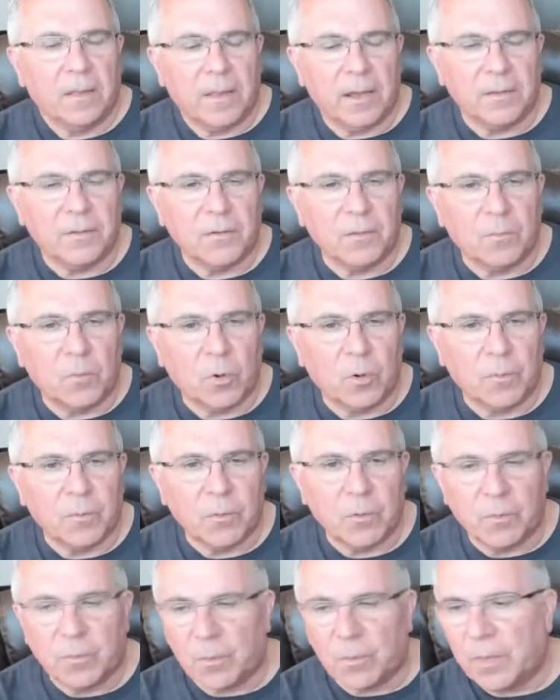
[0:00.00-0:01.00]
some more
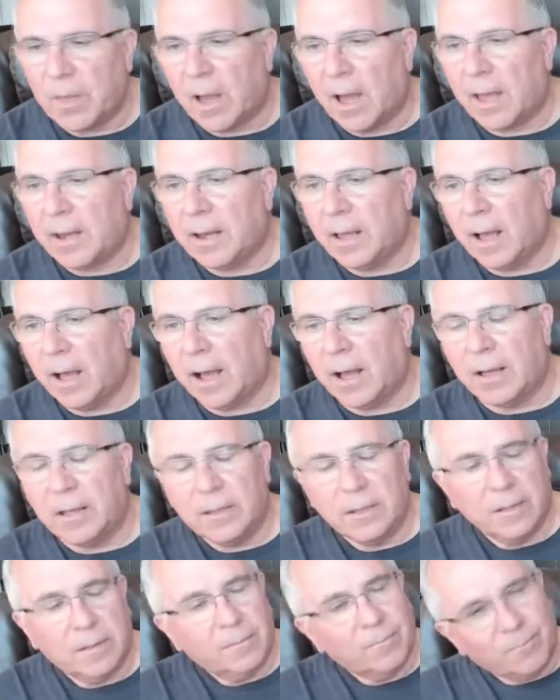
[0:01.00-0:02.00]
food for thought.
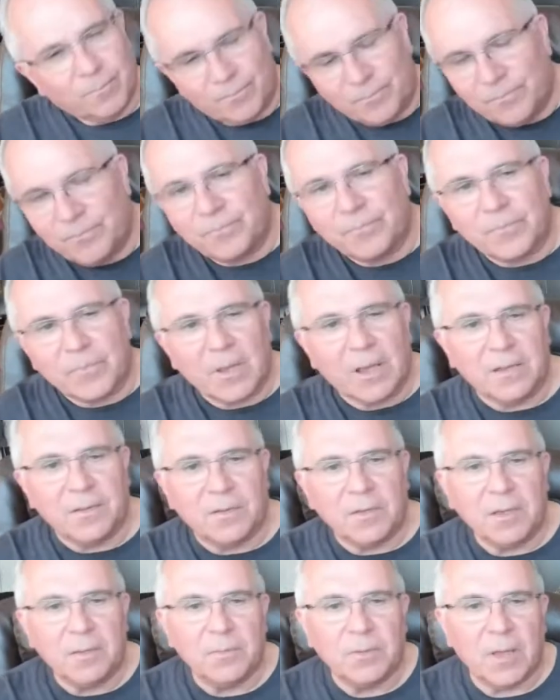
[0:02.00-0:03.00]
It
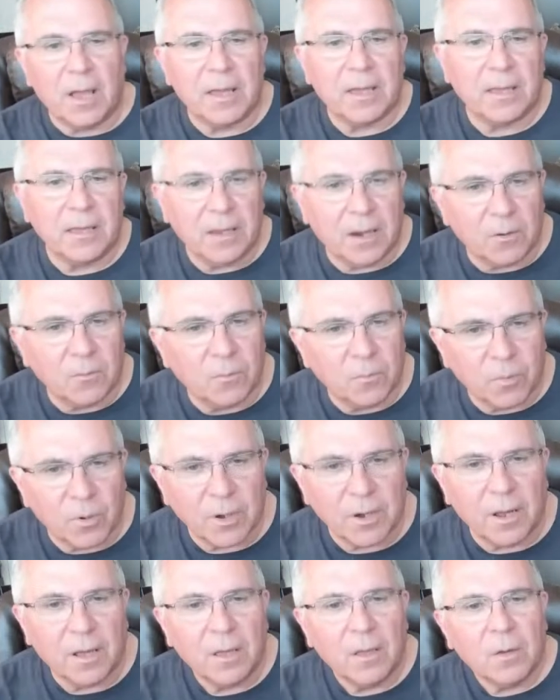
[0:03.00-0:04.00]
seems like
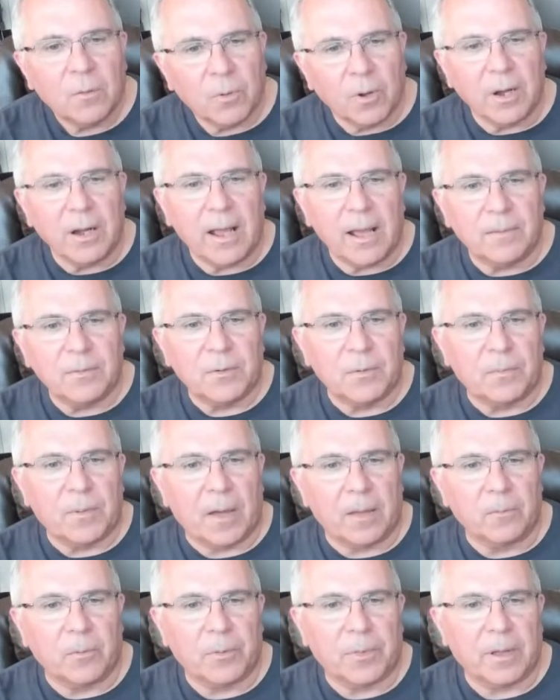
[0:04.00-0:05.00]
we're gonna have some
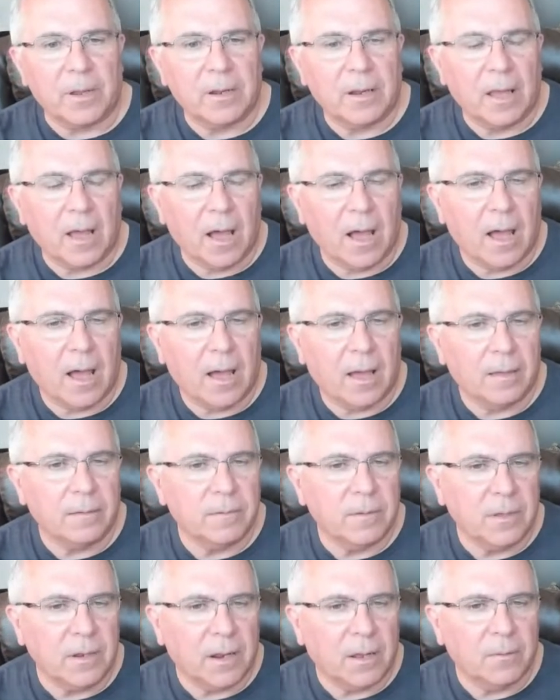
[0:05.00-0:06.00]
fun with it.
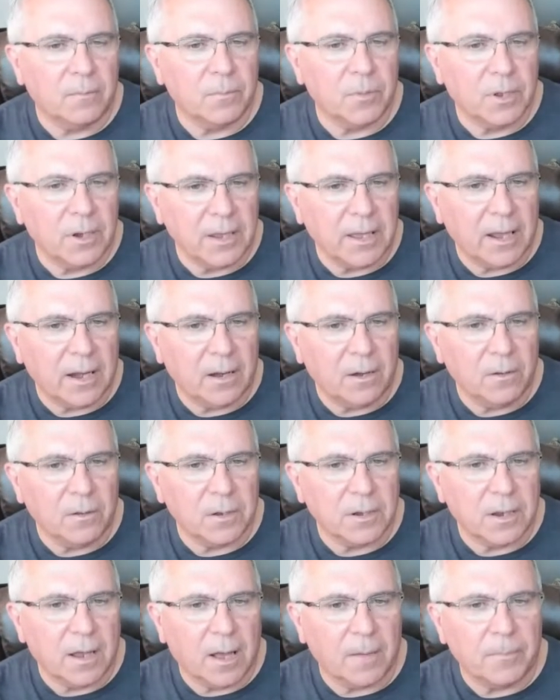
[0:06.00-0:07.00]
Gonna get it
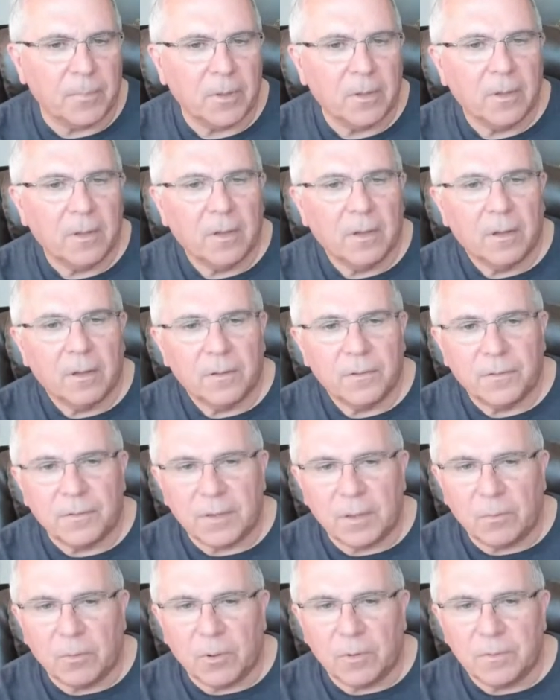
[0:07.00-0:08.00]
hooked up,
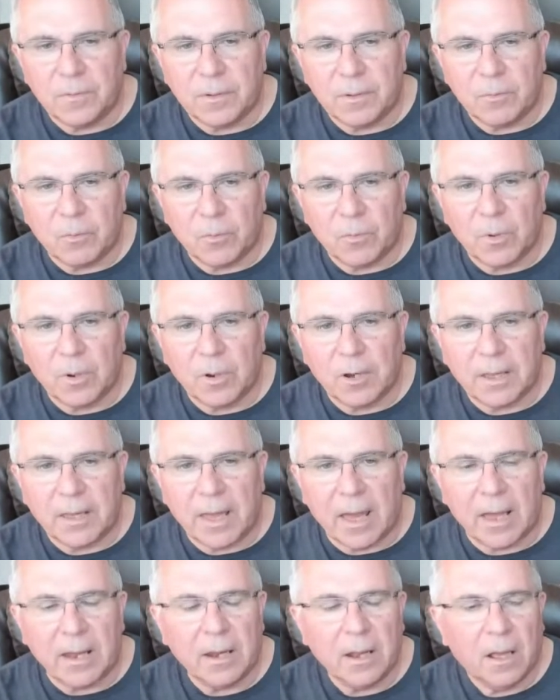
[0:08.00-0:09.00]
see what we're gonna
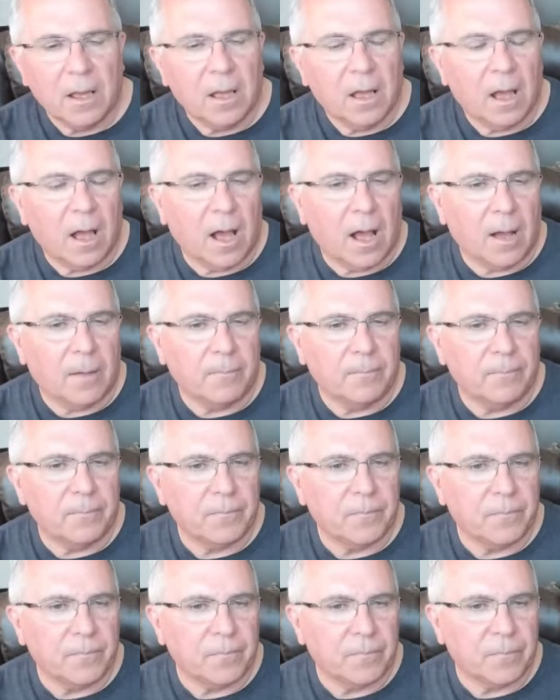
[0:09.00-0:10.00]
get.
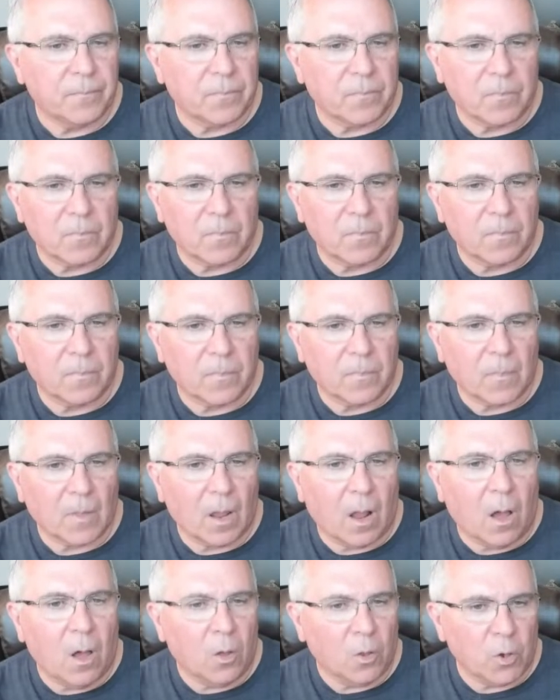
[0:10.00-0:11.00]

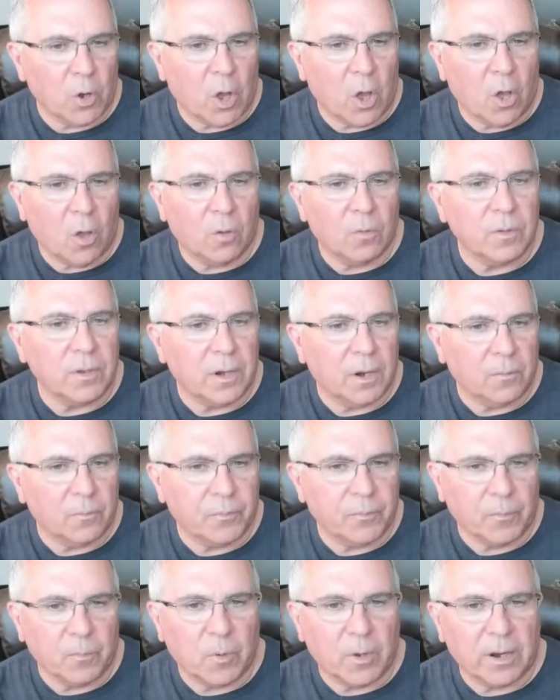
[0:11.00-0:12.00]
All in all,
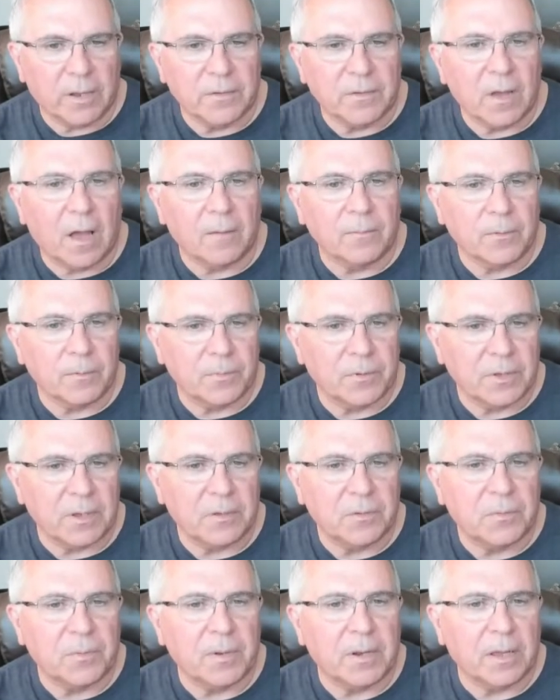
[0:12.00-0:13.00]
from what I saw from
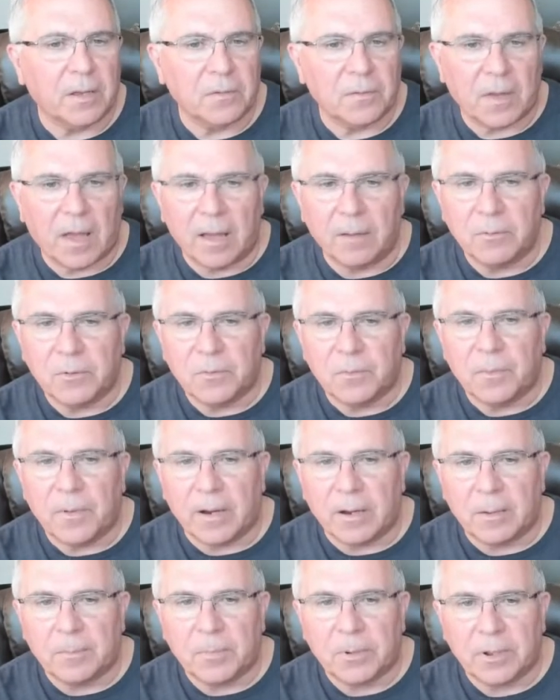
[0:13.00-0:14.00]
Steve's videos, I was
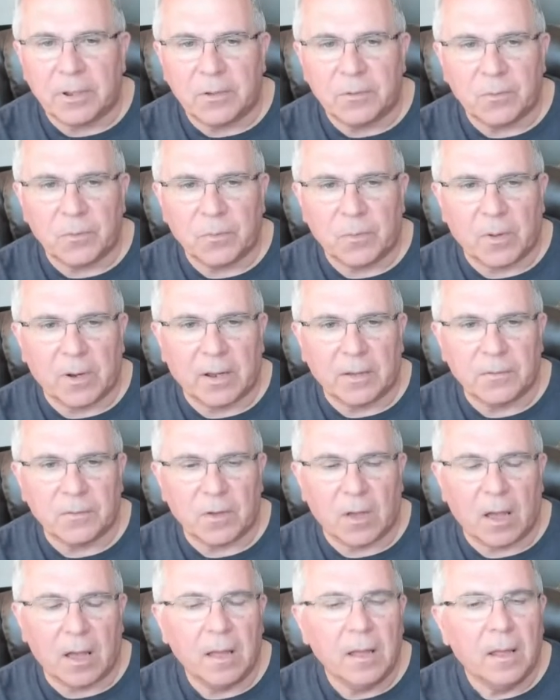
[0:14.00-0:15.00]
very pleased with what I saw.